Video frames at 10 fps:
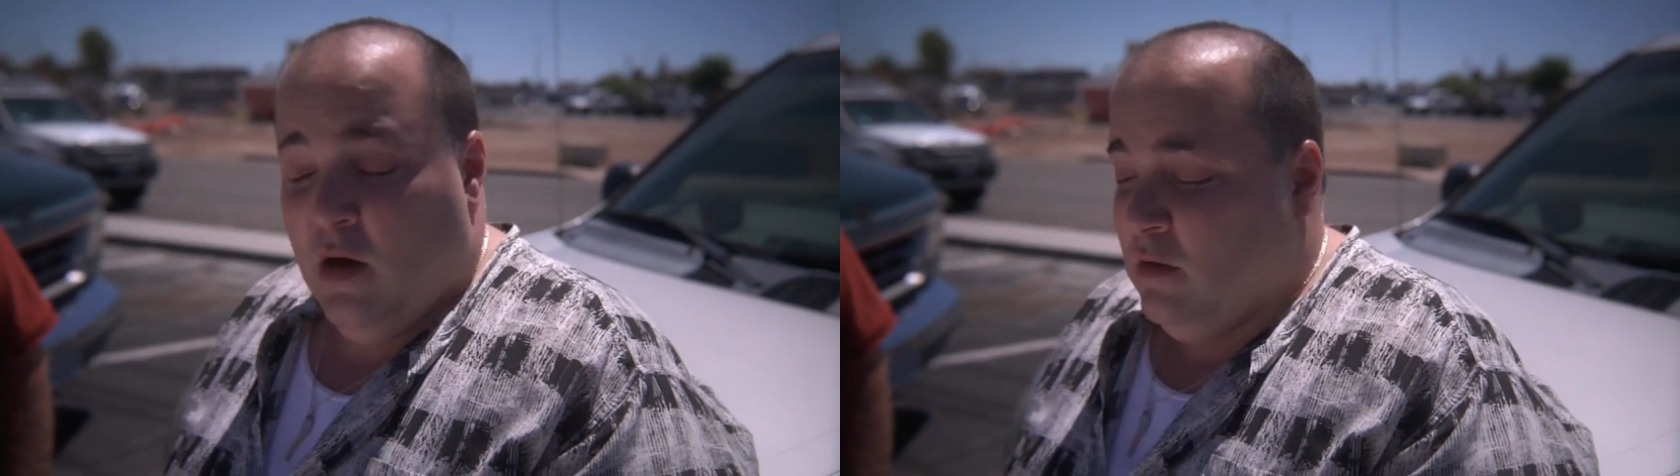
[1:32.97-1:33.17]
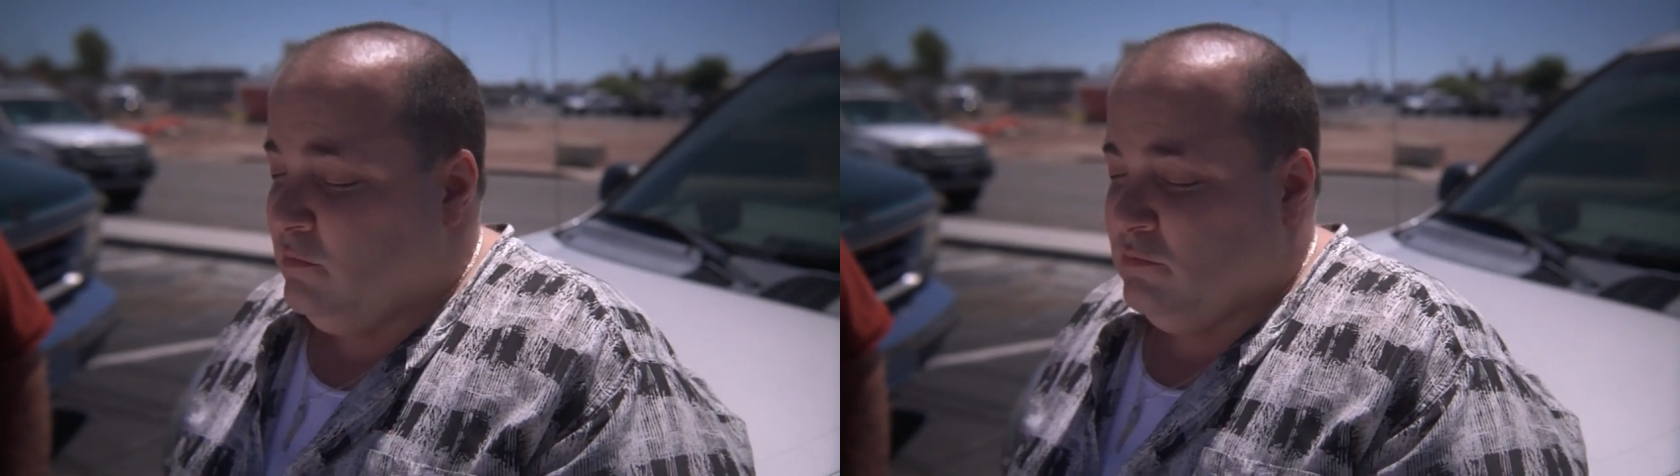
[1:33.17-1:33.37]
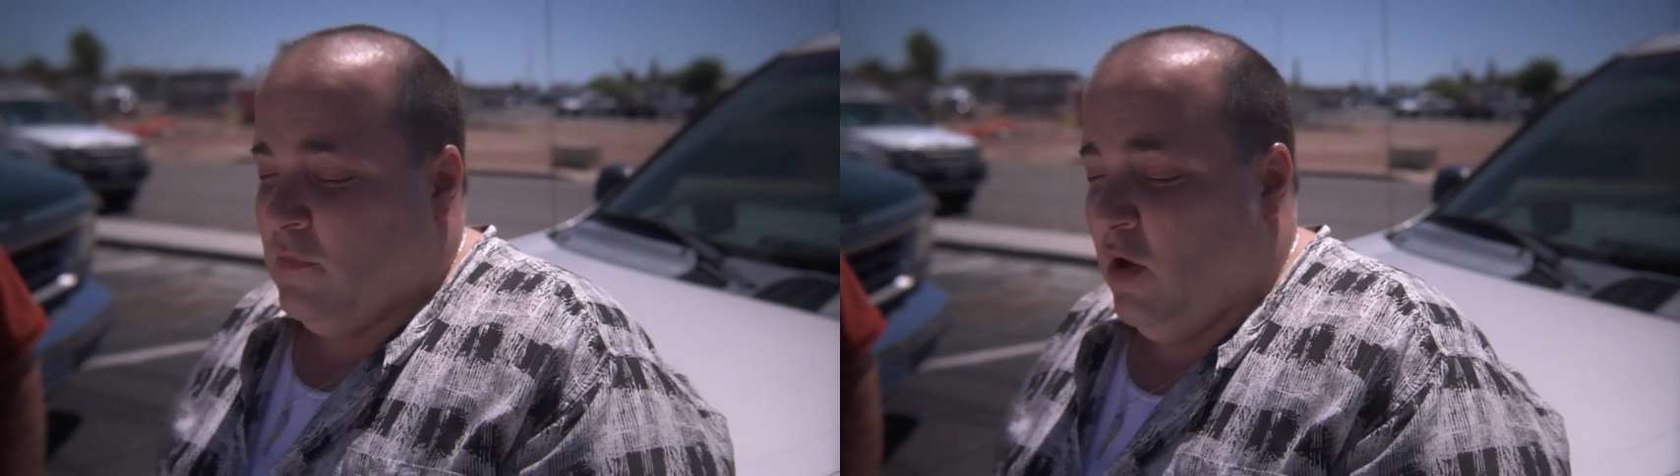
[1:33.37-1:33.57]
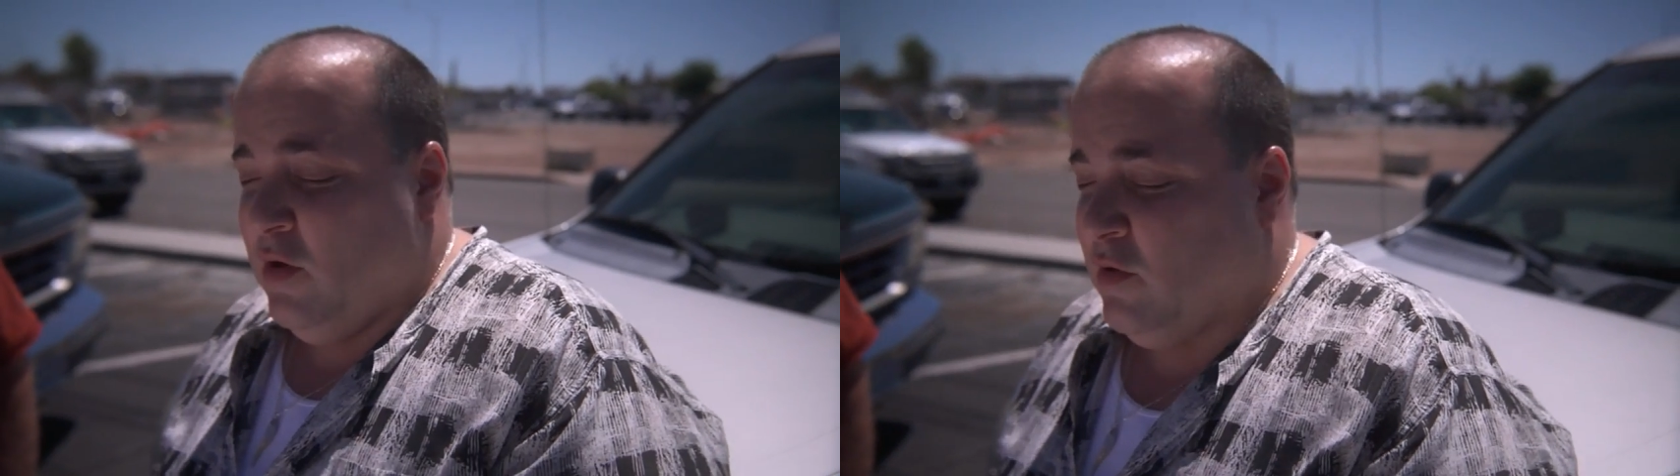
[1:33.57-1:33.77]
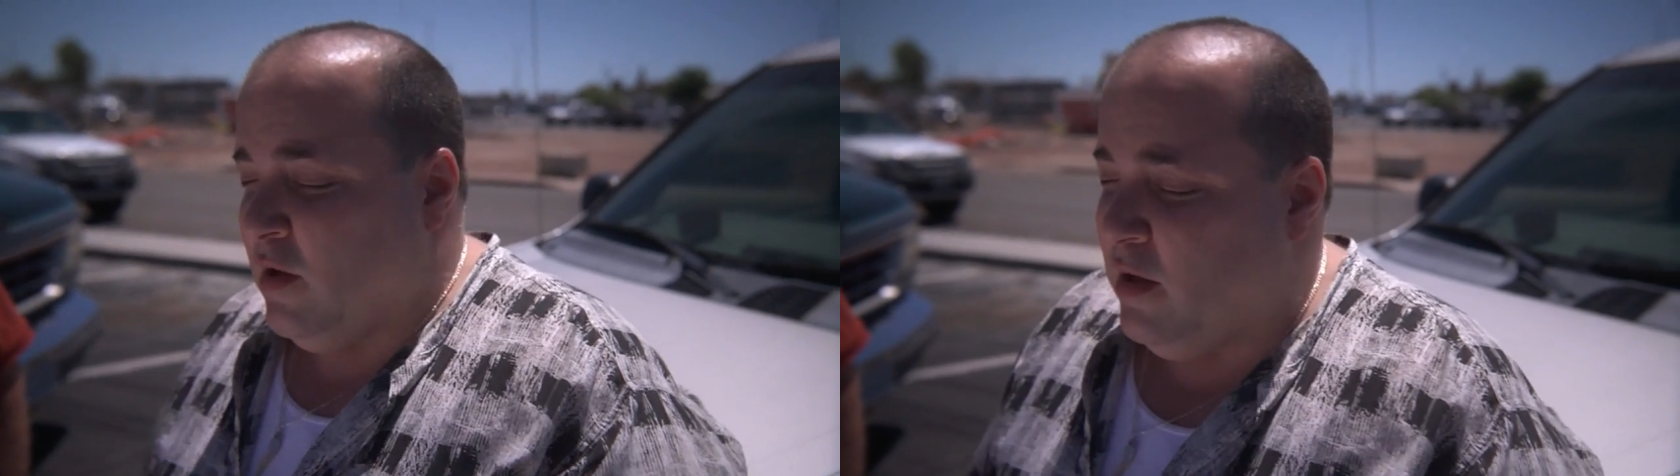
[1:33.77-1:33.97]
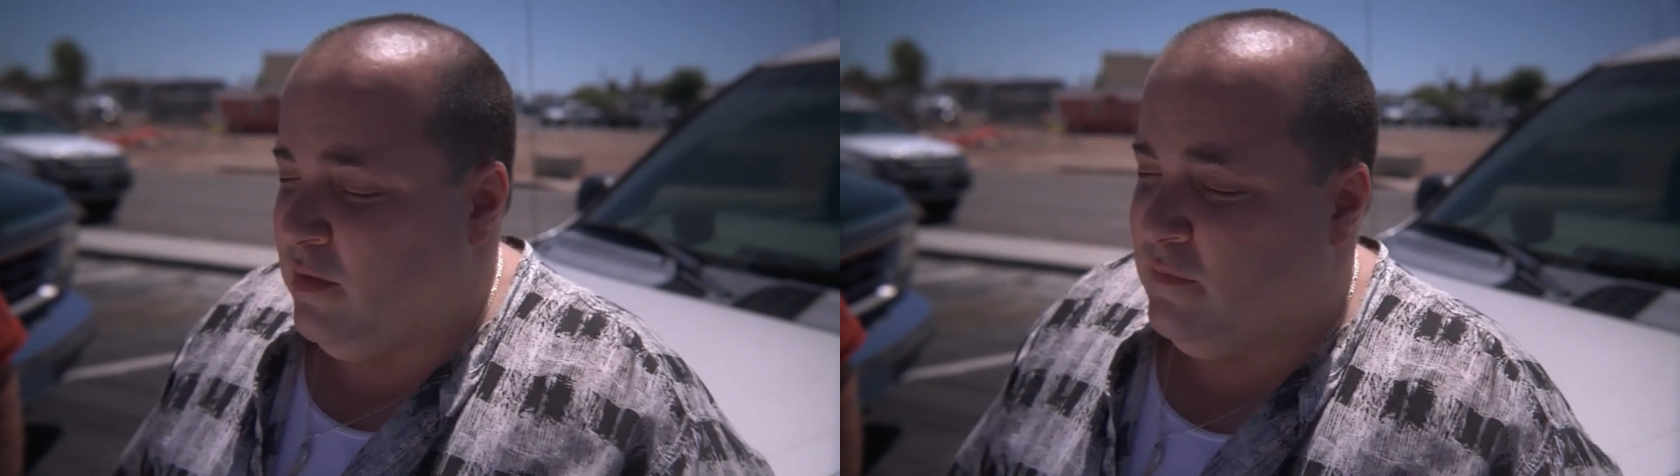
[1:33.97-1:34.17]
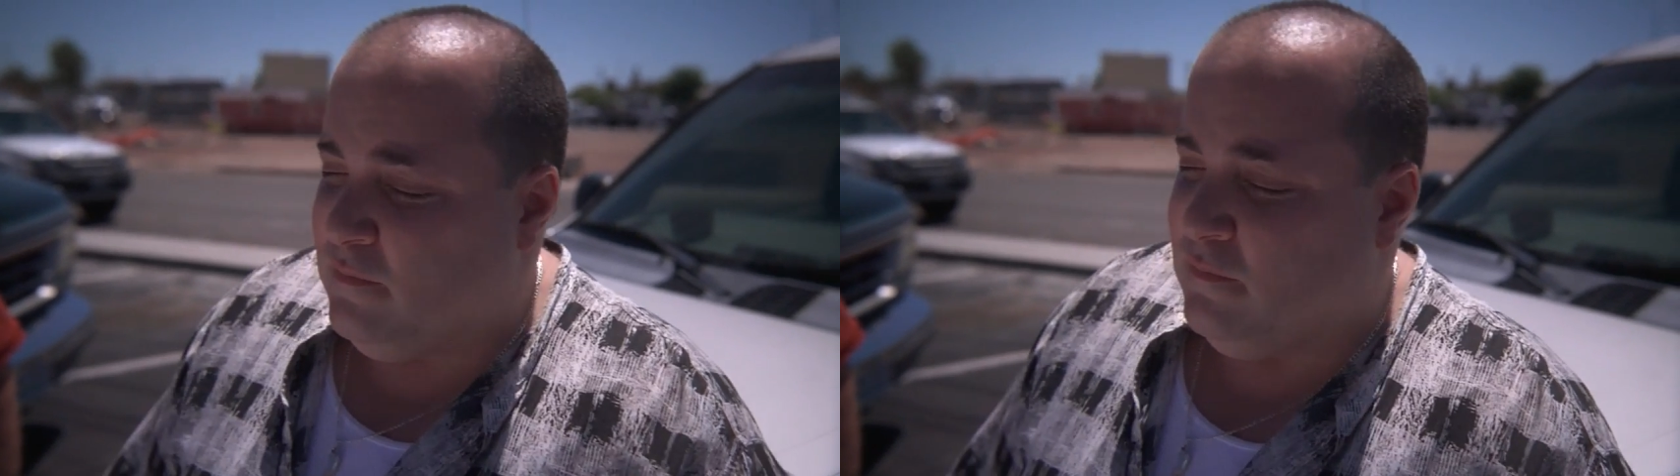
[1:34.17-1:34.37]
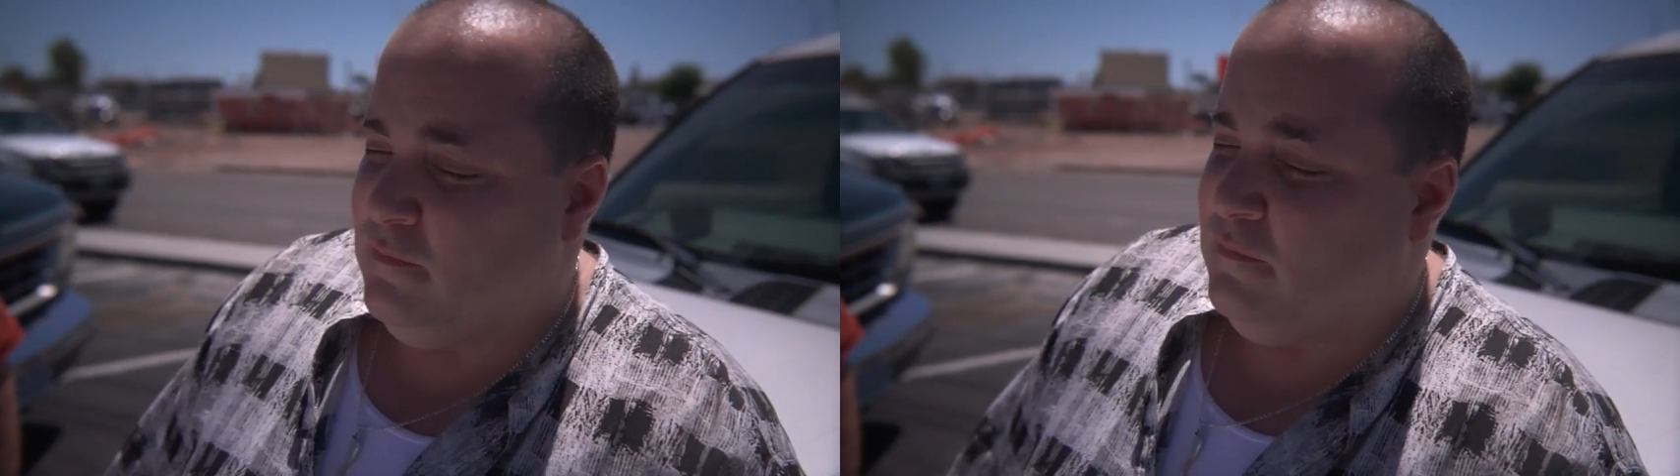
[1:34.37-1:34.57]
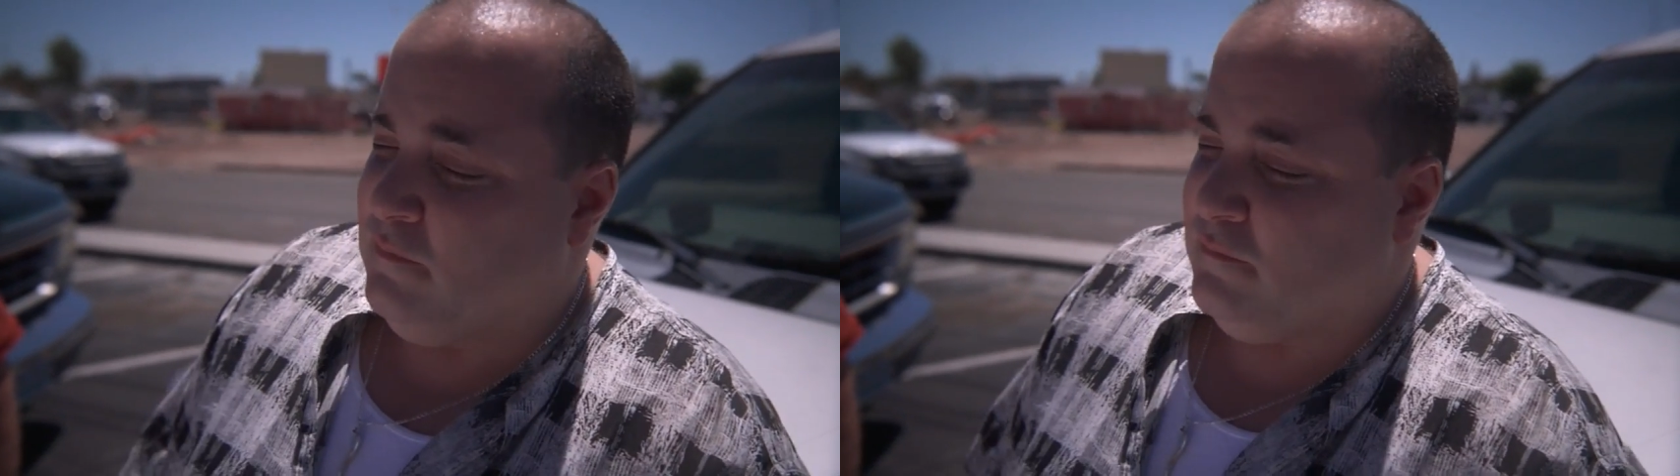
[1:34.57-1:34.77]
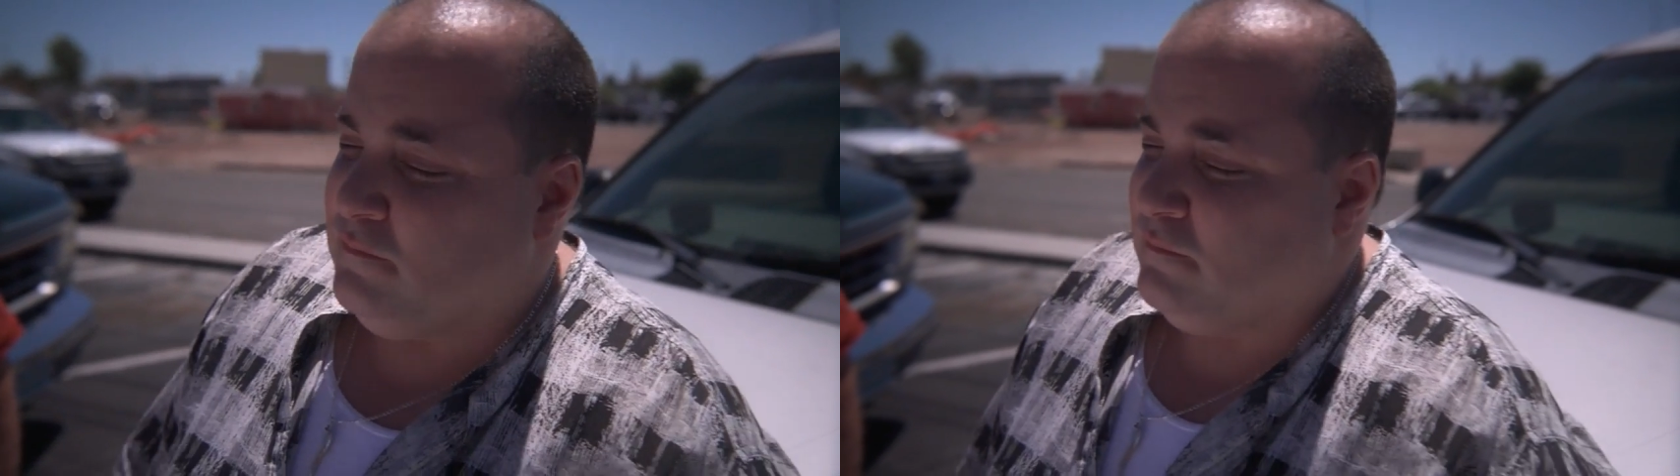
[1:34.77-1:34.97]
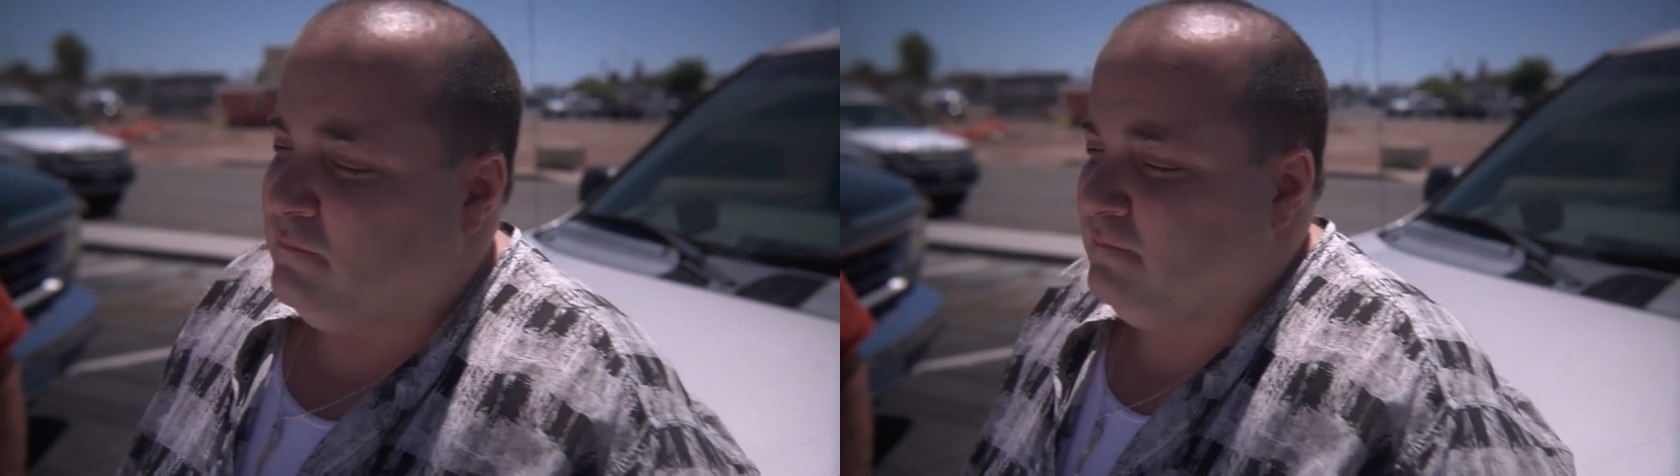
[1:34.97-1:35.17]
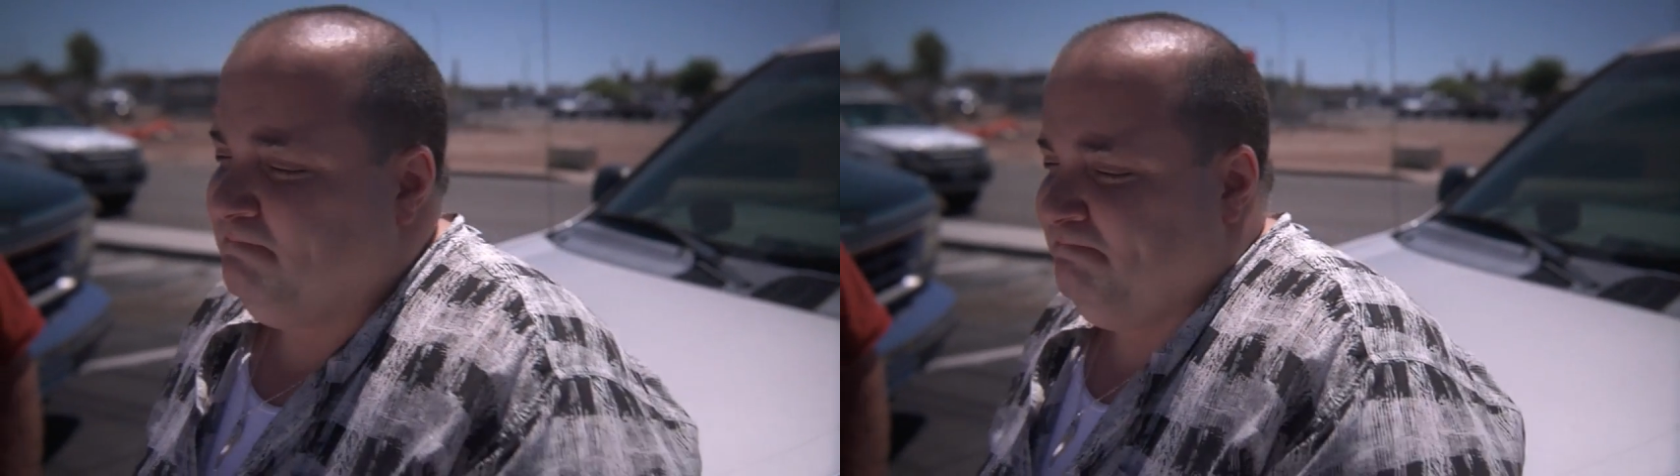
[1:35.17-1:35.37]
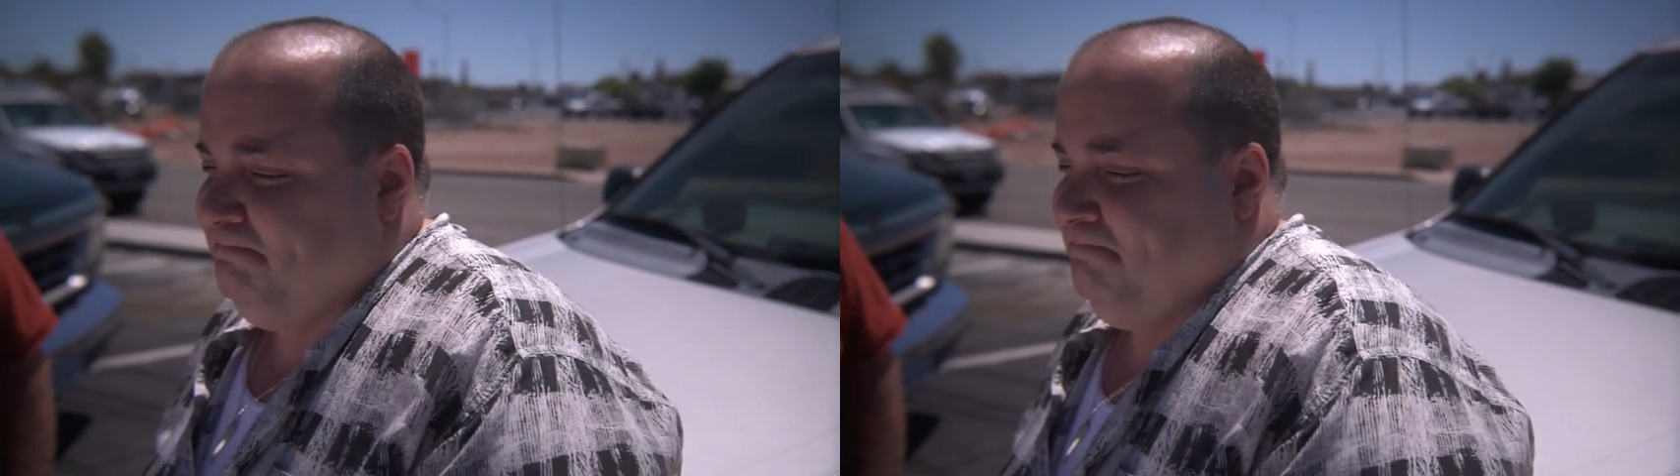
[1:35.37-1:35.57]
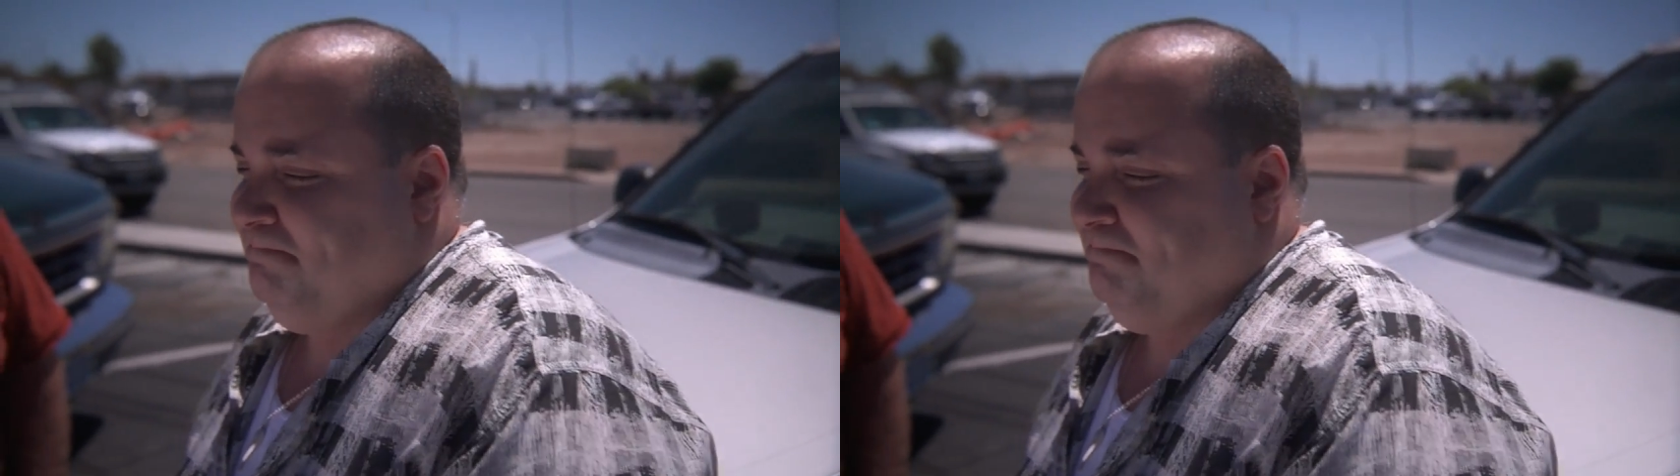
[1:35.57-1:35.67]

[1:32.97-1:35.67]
No, no, you can't. I got a lead